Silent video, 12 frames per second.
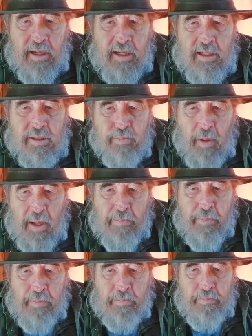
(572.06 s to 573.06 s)
his
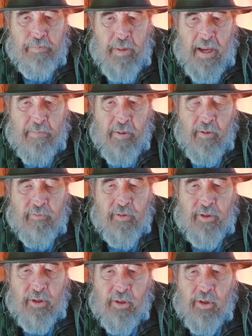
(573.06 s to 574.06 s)
people
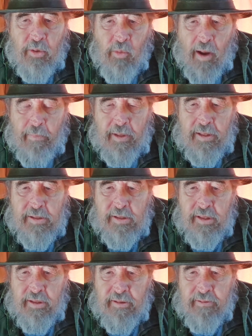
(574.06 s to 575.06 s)
for nuclear weapons.